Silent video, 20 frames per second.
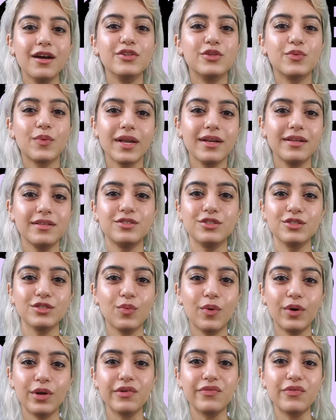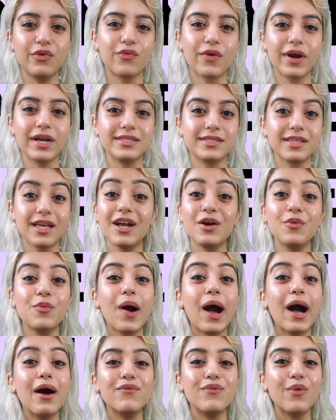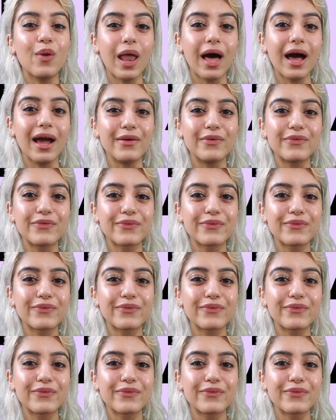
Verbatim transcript: as well as just wonderful friends that I will have for life.